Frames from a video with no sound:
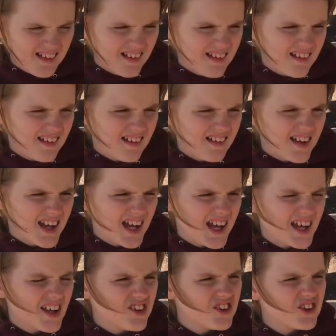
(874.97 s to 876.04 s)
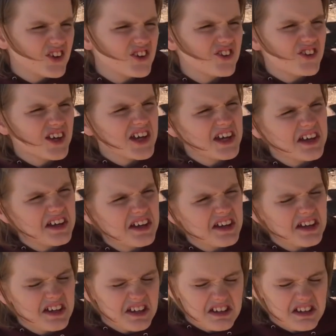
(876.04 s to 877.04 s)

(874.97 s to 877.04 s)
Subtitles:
character goes, I